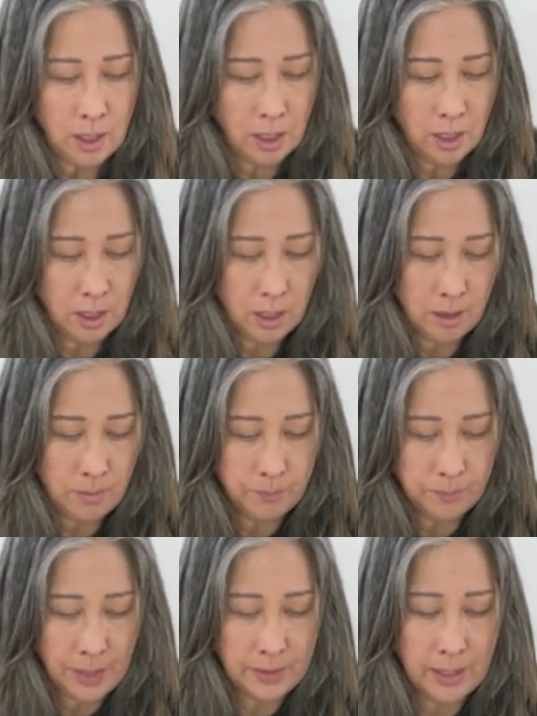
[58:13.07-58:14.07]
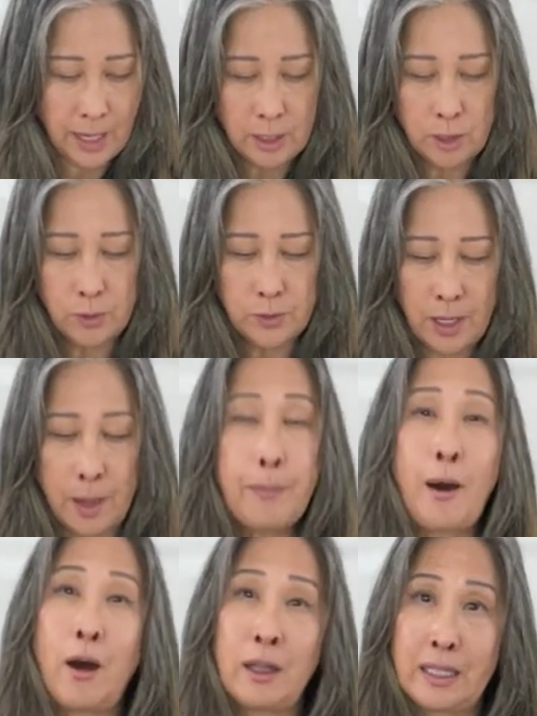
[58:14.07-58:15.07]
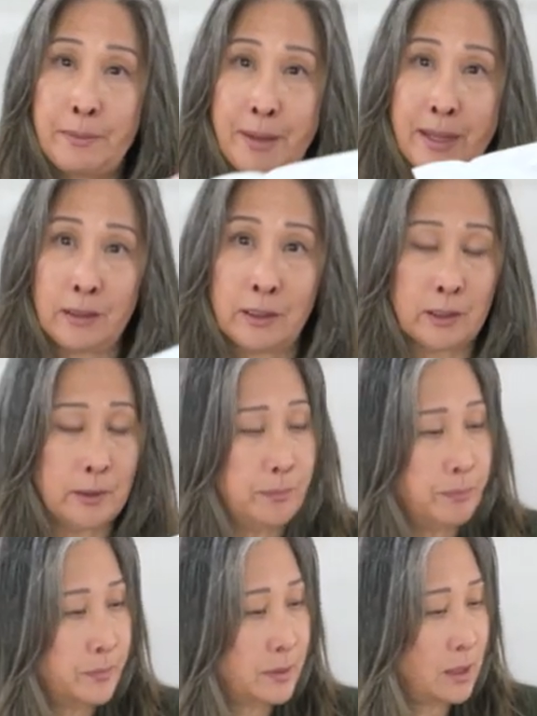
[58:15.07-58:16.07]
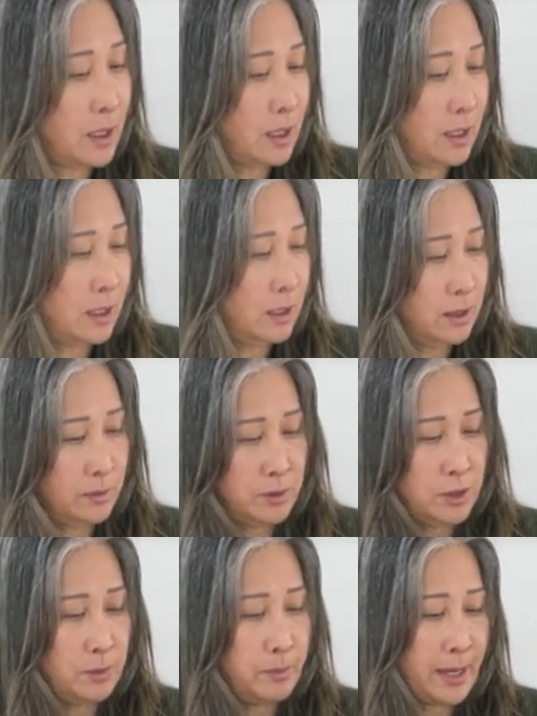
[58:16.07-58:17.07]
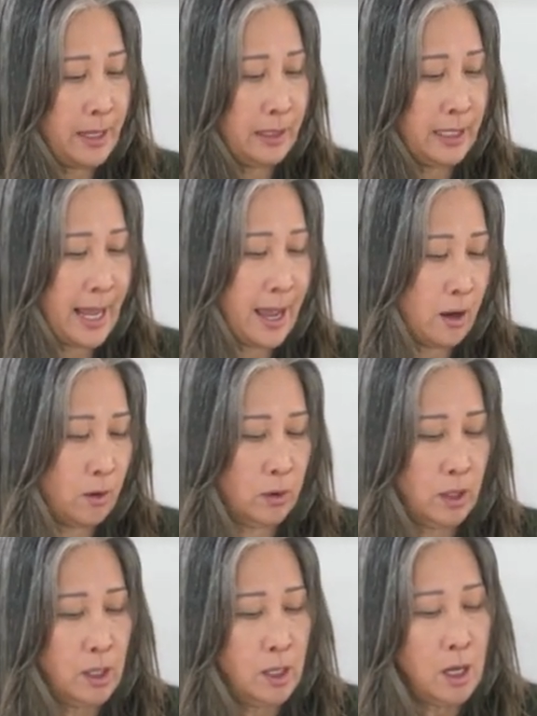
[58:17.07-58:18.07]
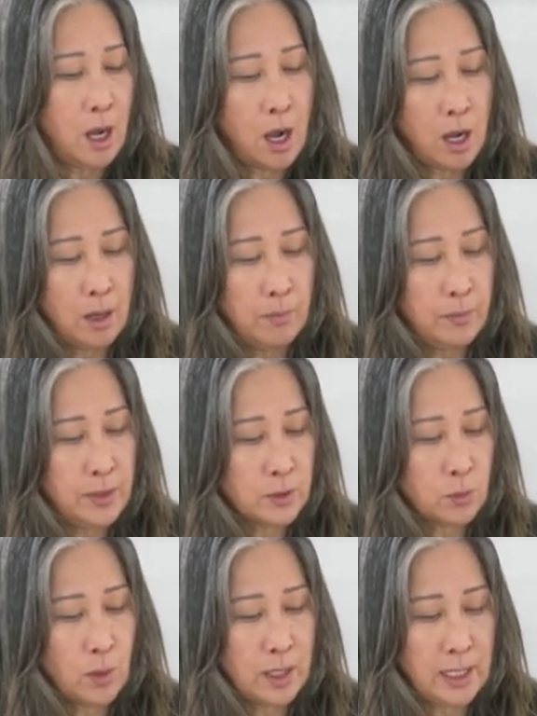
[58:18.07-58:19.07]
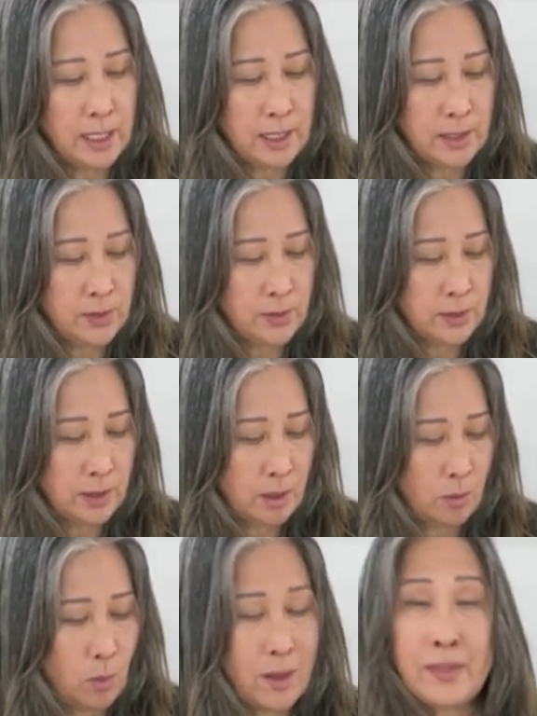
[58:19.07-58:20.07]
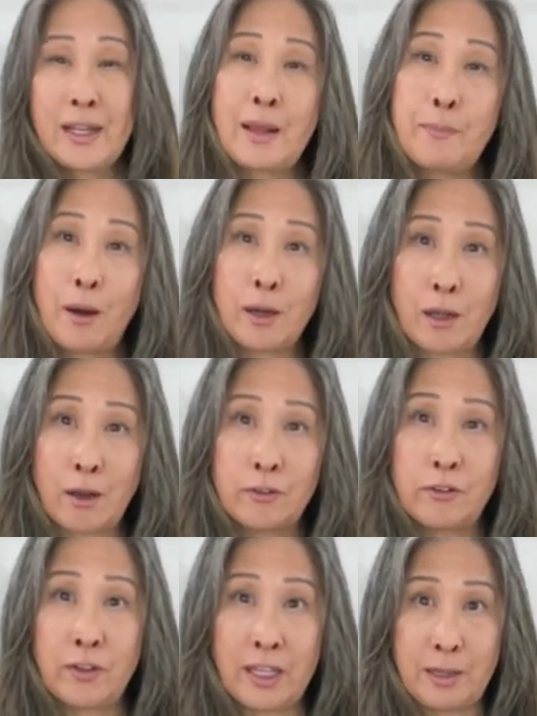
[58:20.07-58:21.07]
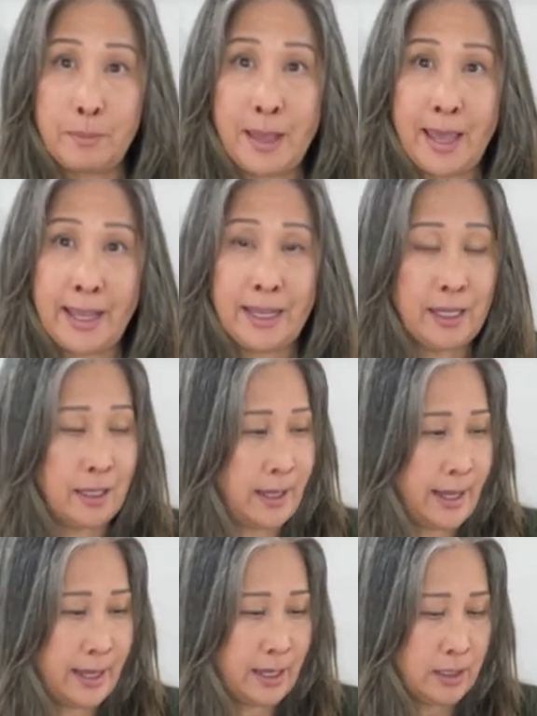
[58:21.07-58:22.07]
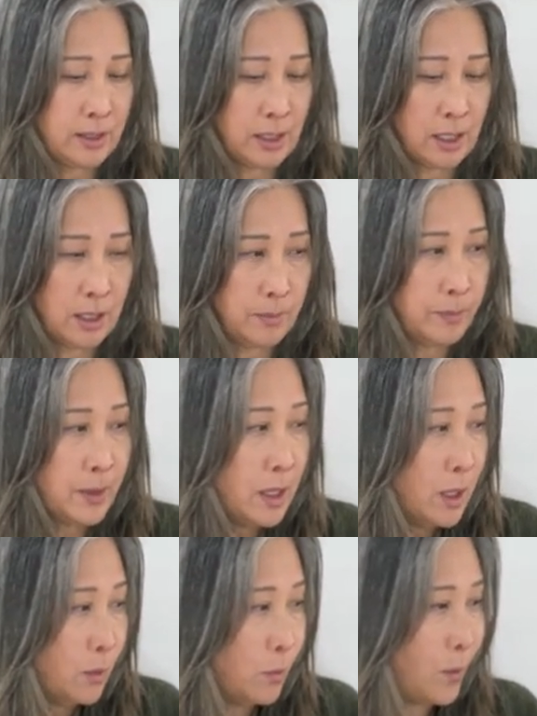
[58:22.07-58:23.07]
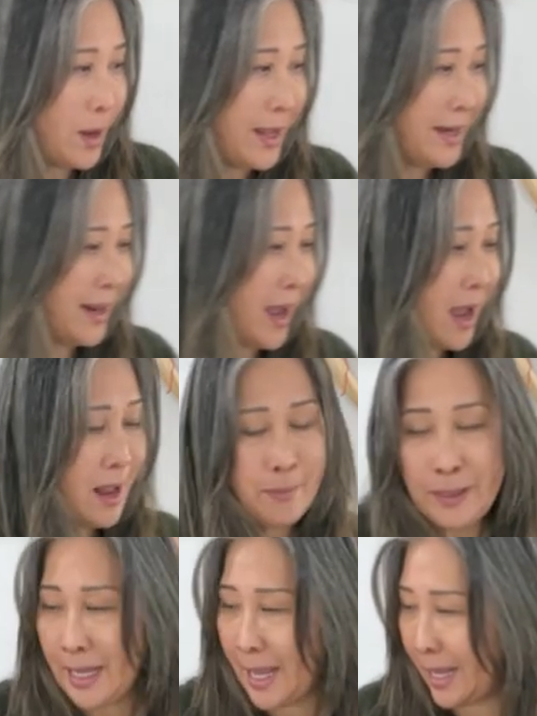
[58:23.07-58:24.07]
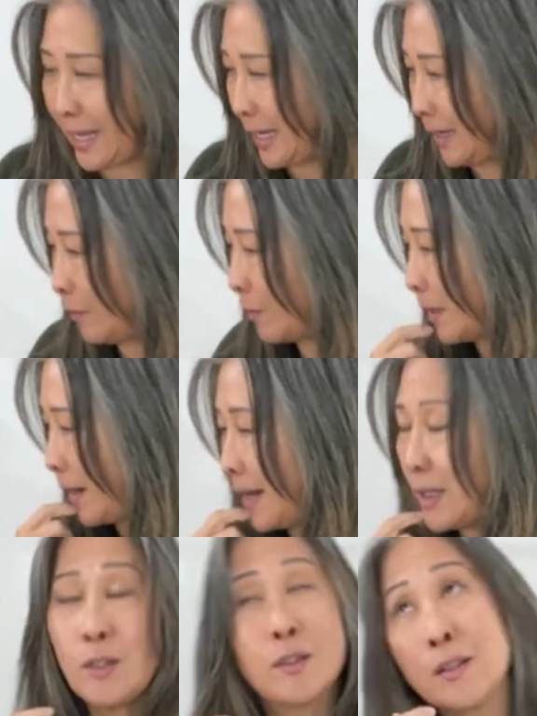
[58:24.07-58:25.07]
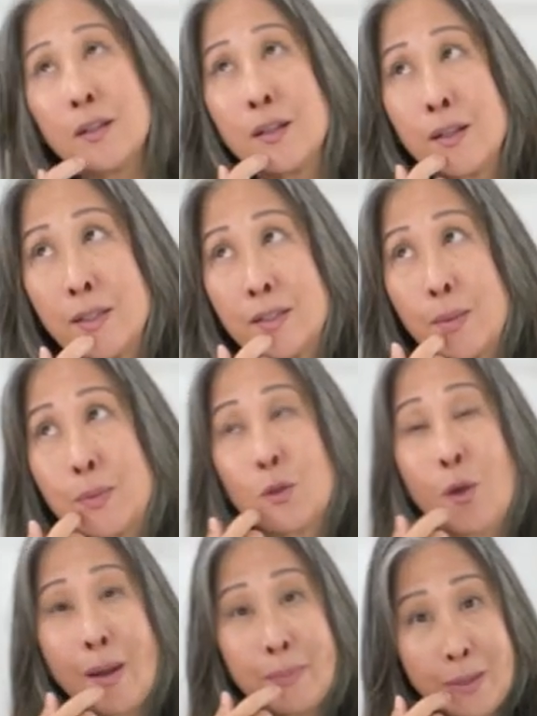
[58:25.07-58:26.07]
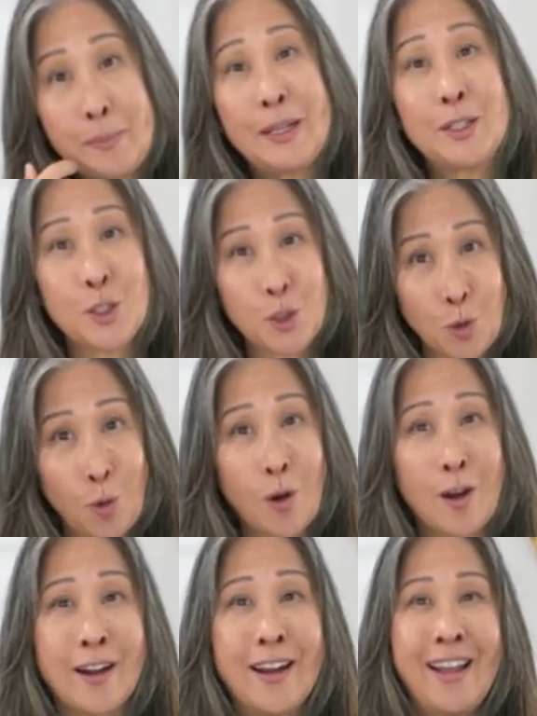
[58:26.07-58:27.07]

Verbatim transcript: and then I use a poly mailer to mail it out. This one is one that I bought off of eBay, and when I subscribed to be a store,